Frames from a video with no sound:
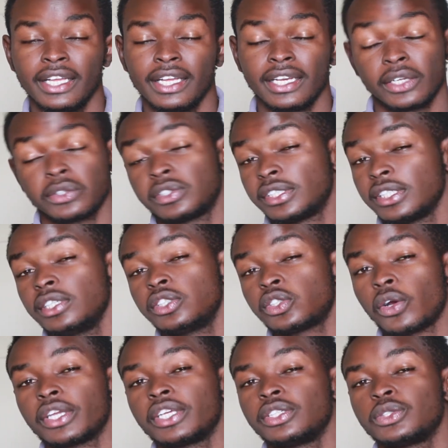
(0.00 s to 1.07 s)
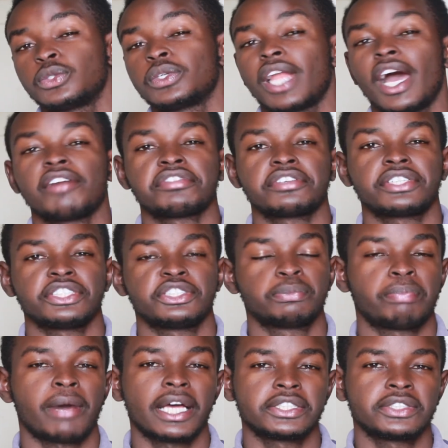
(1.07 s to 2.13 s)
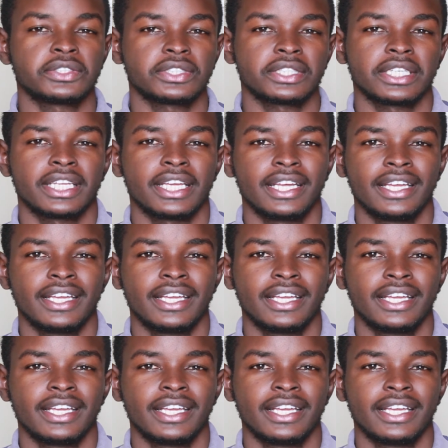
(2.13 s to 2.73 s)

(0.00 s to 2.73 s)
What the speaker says: Now, still talking to an average person,